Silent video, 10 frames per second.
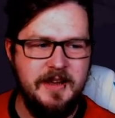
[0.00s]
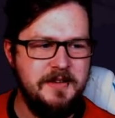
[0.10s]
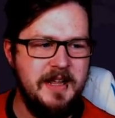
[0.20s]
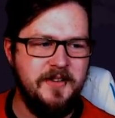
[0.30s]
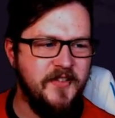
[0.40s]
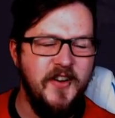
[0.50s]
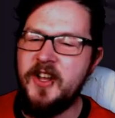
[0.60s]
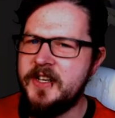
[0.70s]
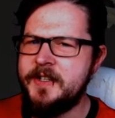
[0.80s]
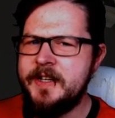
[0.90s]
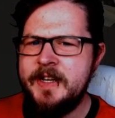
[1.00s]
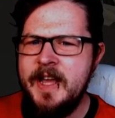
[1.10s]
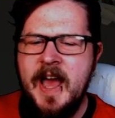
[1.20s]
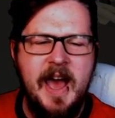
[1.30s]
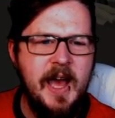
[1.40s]
it's fine.
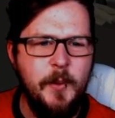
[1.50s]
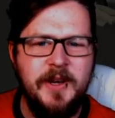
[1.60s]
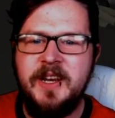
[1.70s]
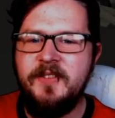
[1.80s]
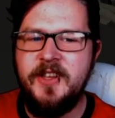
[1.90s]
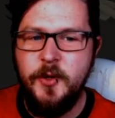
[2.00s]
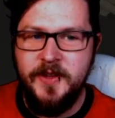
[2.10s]
We did have a youth